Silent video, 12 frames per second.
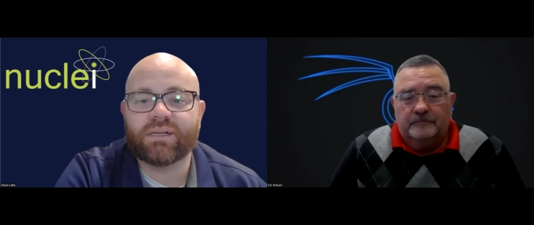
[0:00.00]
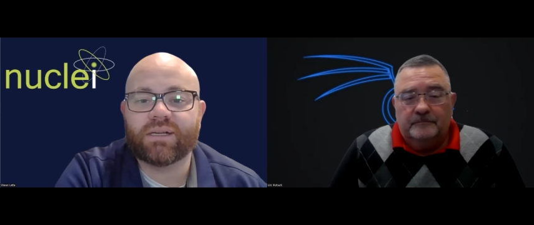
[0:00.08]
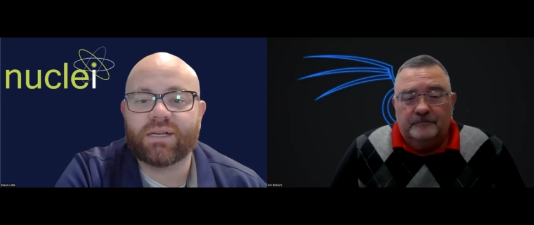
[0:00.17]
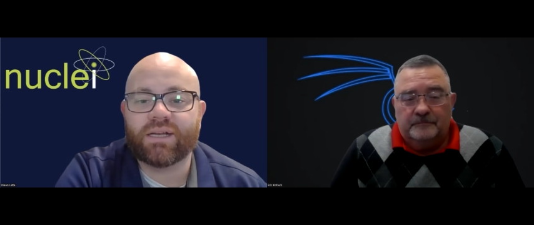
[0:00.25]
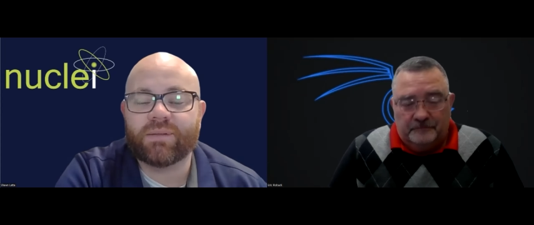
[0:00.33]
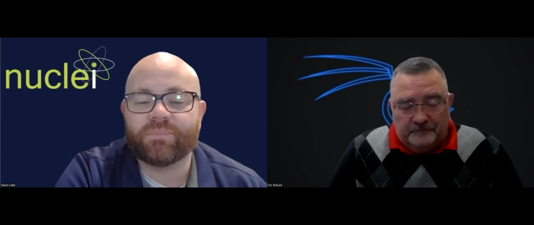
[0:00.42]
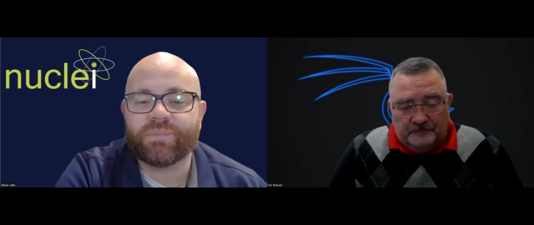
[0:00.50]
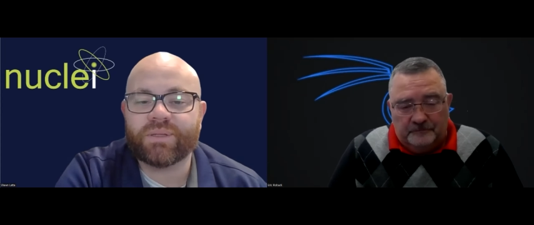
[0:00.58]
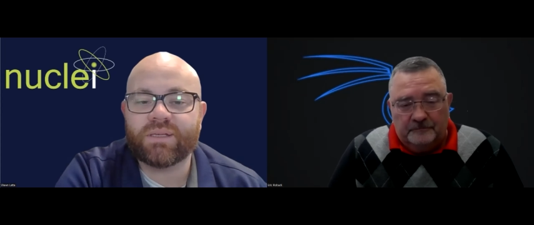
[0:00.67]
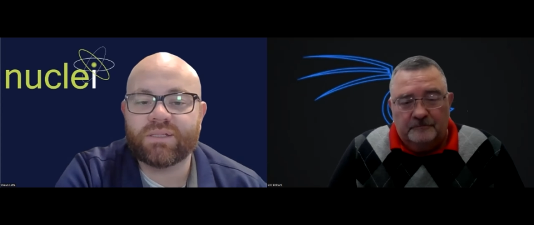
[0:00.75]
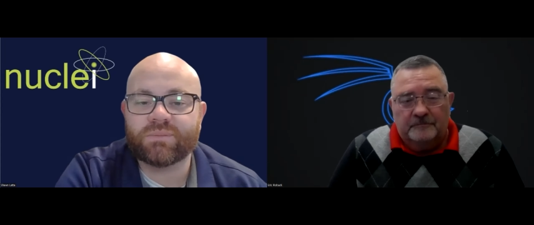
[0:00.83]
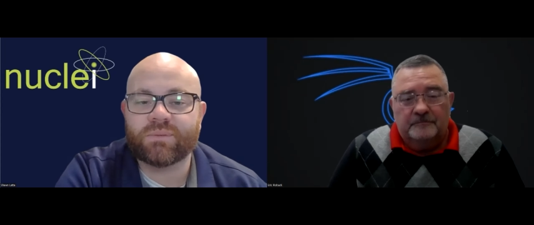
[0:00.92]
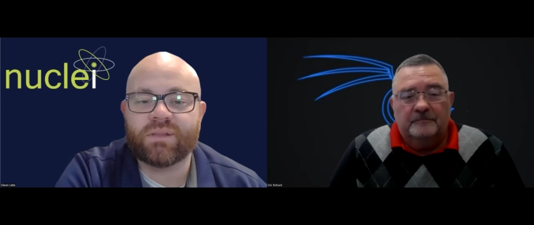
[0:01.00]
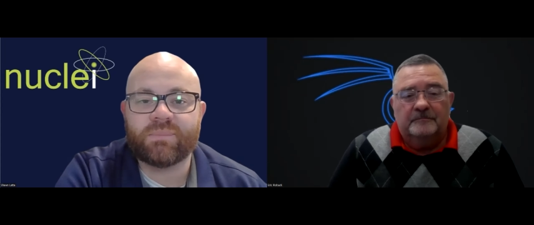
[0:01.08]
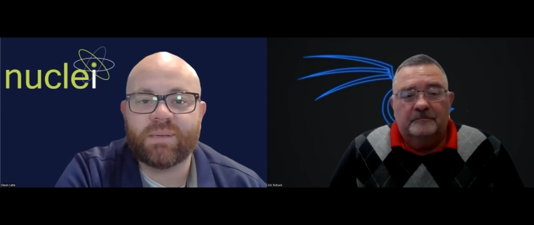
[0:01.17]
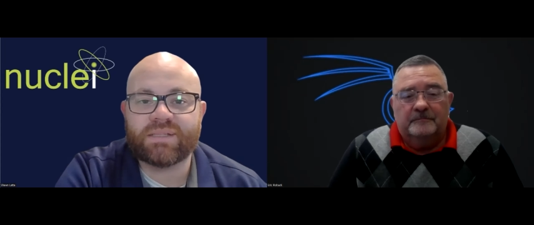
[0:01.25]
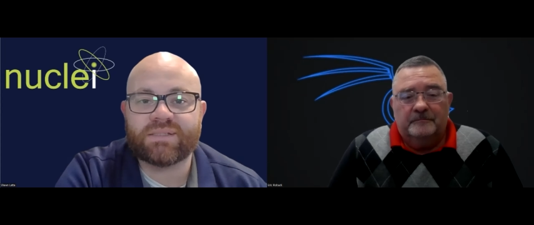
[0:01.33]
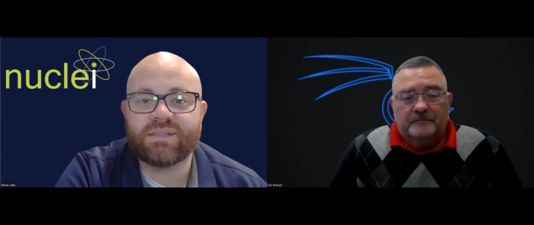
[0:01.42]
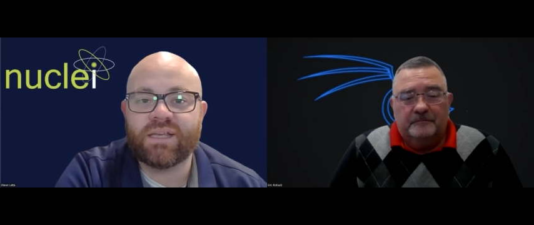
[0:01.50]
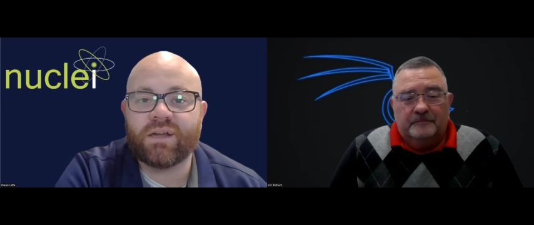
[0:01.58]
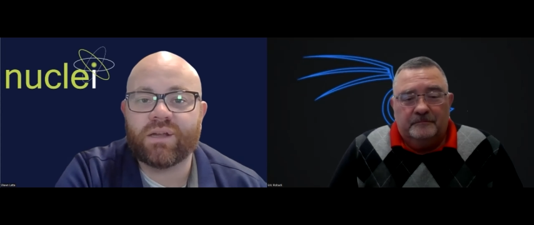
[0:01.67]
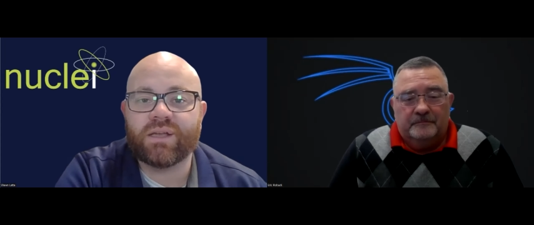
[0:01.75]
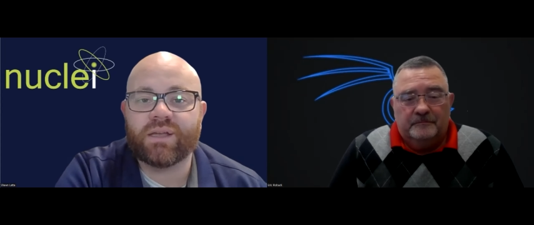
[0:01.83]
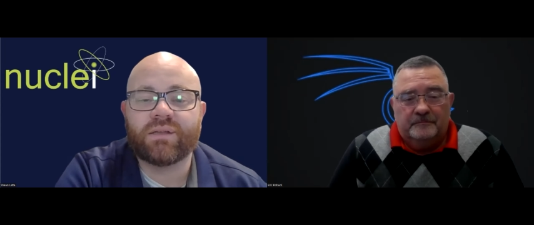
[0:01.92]
Speaker 1: Um, he's one of the best in the
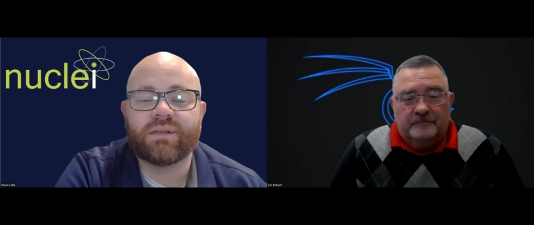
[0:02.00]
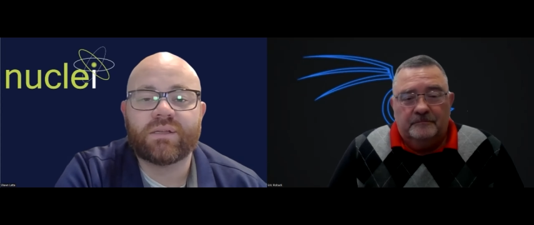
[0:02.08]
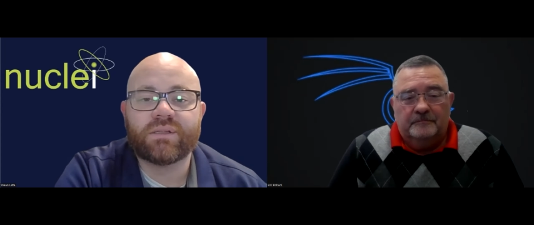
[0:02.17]
area.